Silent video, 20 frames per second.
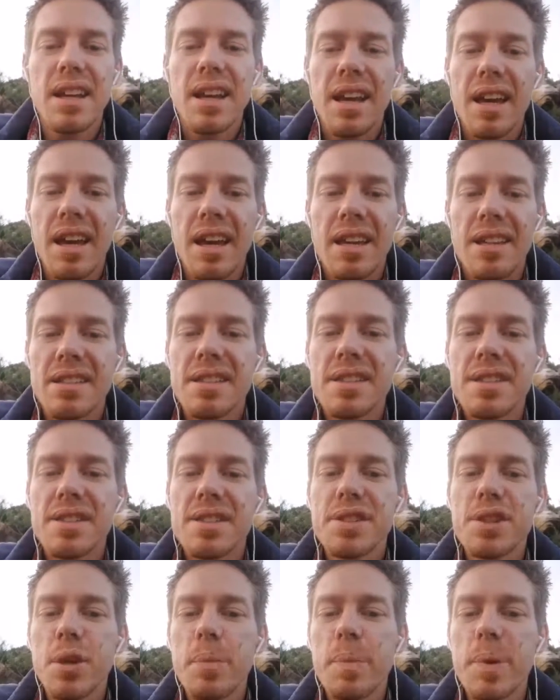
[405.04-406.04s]
is
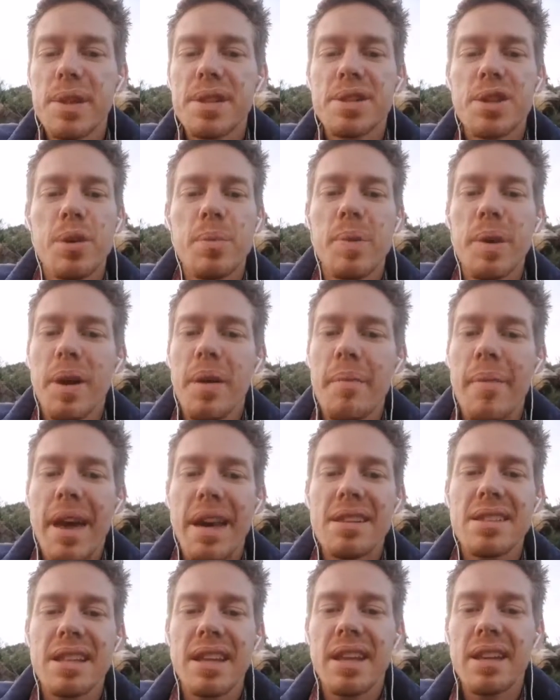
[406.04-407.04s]
super, super
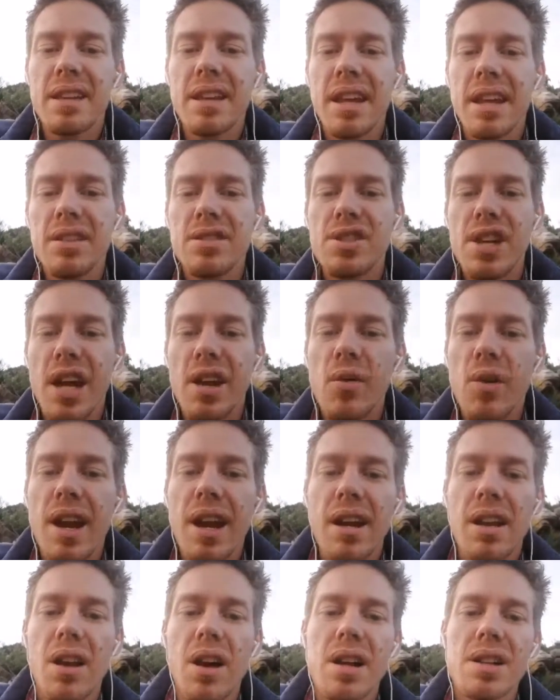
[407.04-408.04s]
amazing in
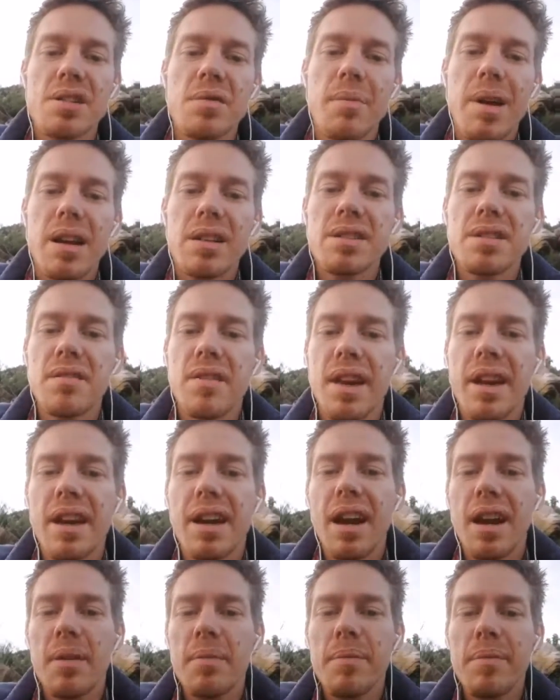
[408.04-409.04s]
generating large amounts of
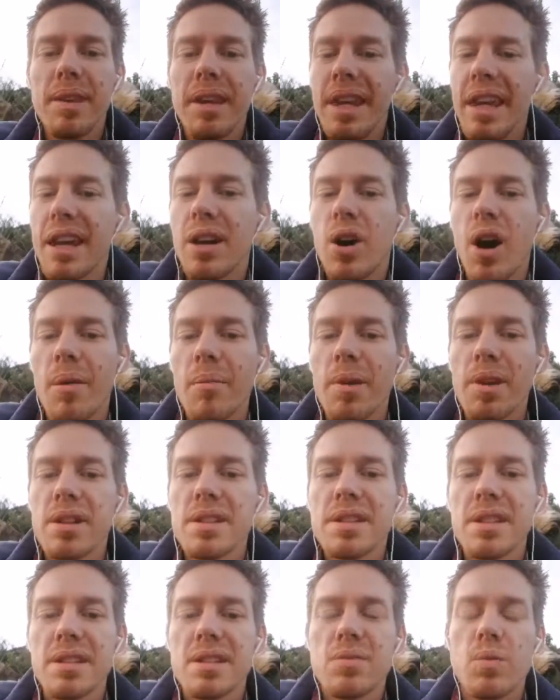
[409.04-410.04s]
income.
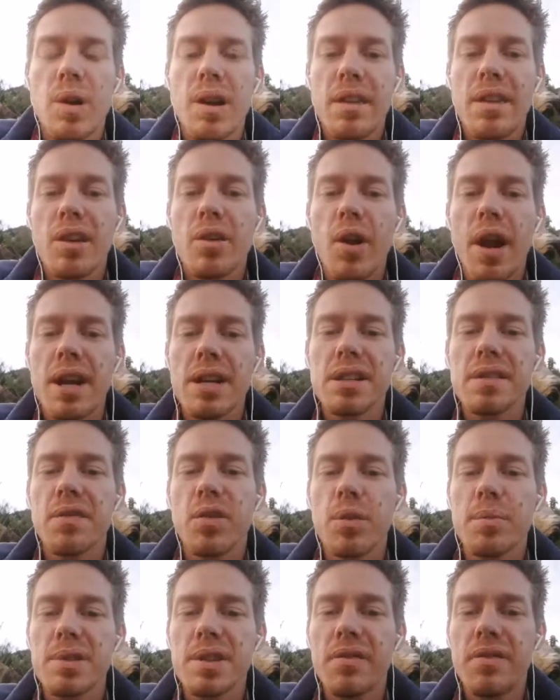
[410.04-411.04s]
E-commerce is one of the greatest
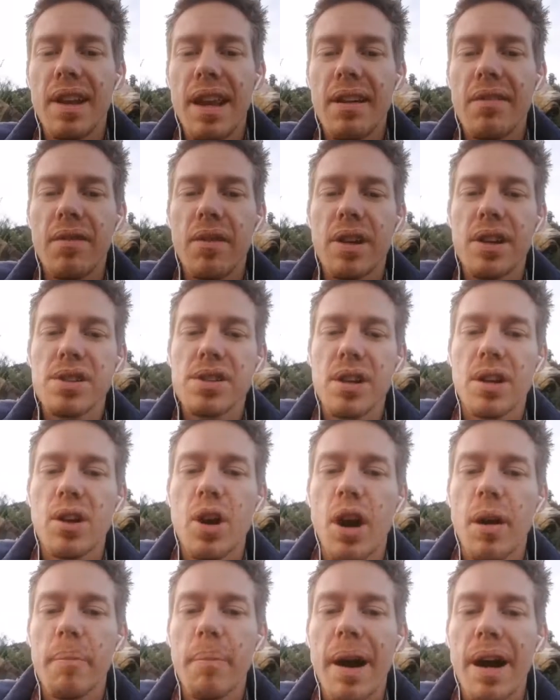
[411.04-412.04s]
forms of leverage and
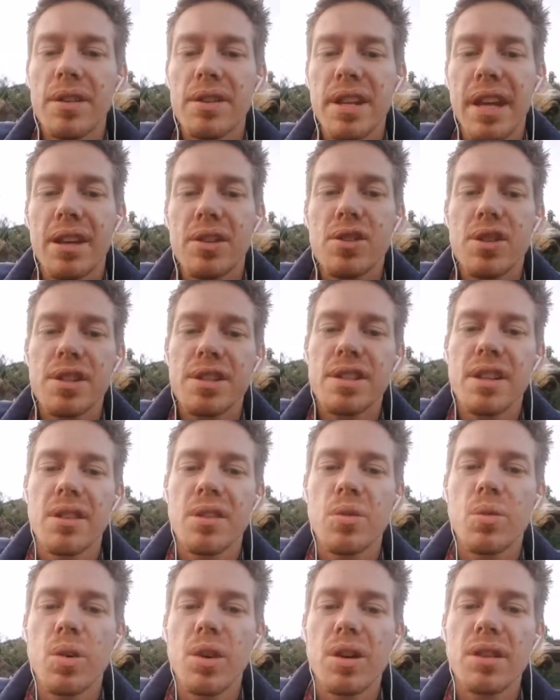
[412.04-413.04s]
compound interest in the
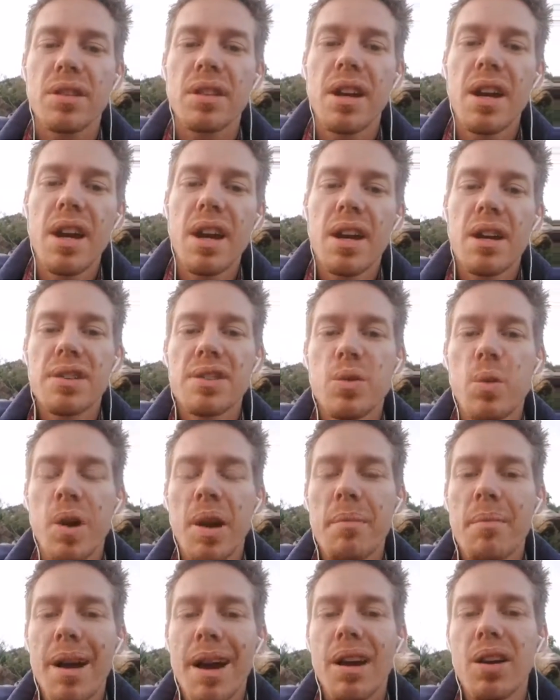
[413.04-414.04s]
world. So one of
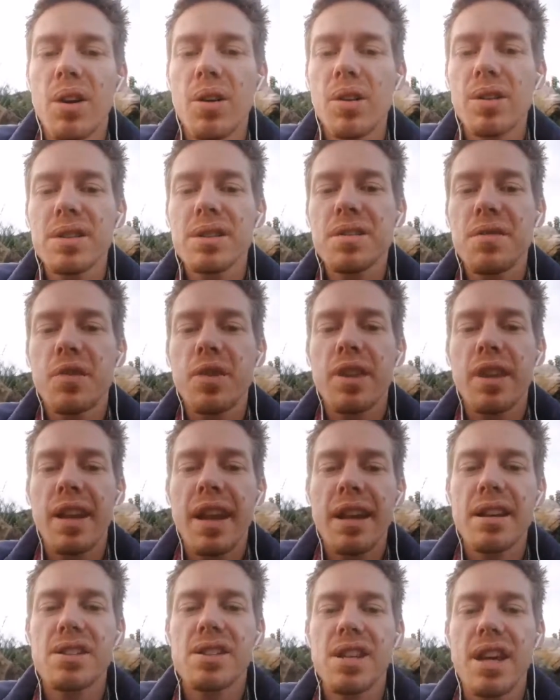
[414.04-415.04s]
my goals for the
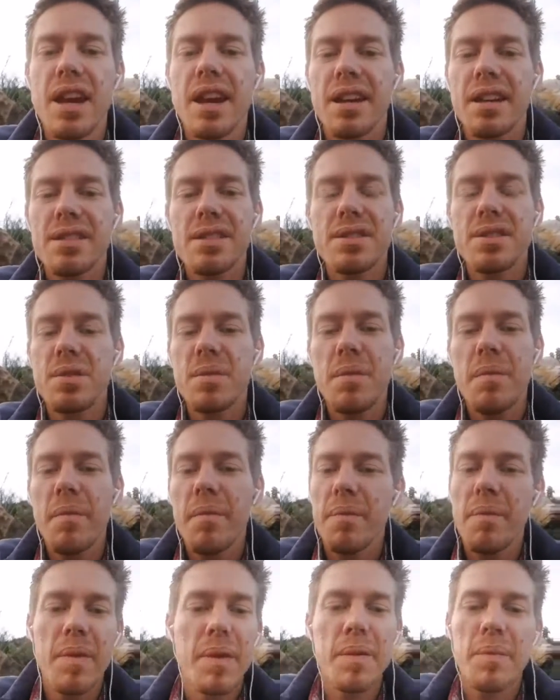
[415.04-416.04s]
next year is to
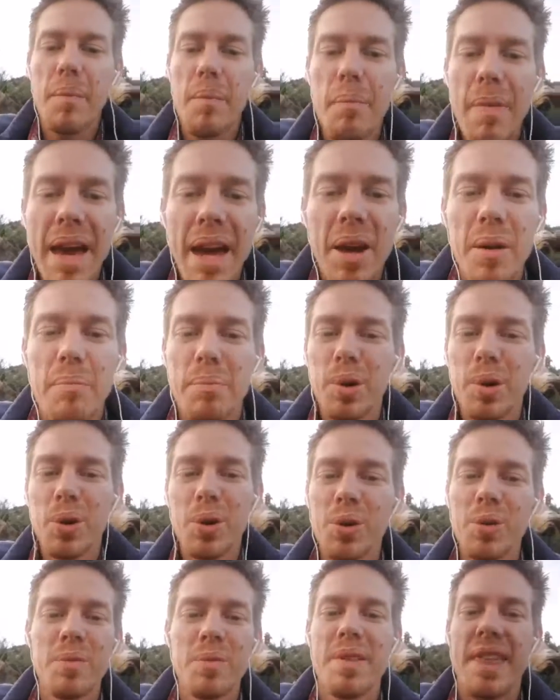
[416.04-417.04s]
mega
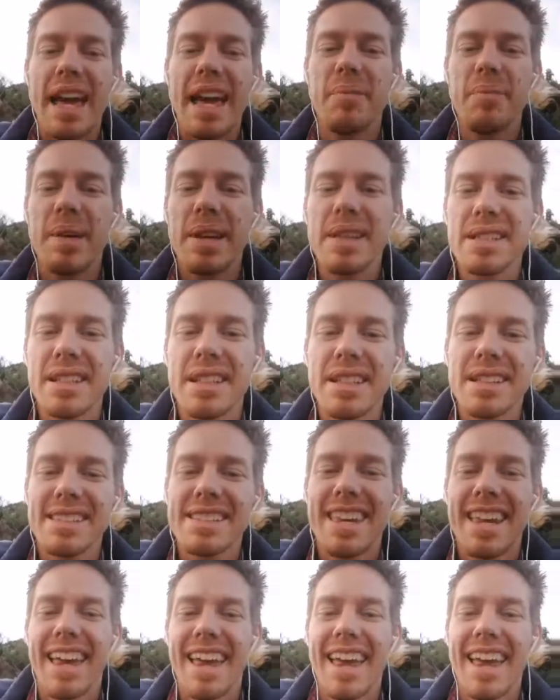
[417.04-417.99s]
boom that business,